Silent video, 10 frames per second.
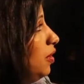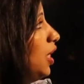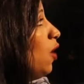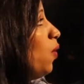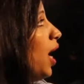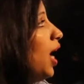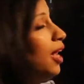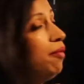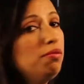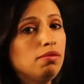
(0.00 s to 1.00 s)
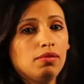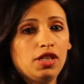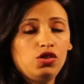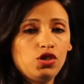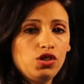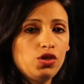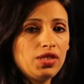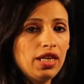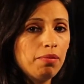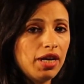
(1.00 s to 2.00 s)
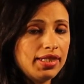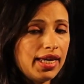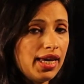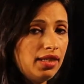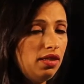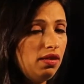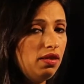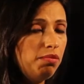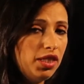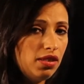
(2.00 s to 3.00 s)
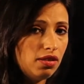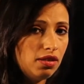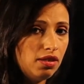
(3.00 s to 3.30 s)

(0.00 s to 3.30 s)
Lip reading: Now I'm introducing my dad in the middle.